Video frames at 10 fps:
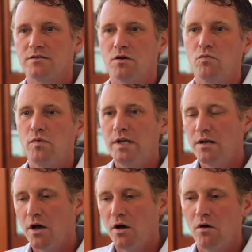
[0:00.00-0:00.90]
So we
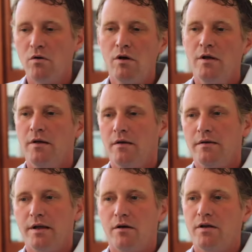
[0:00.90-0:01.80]
know,
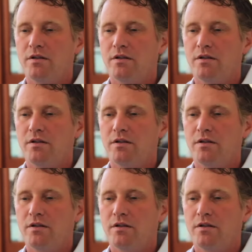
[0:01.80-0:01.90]
you know,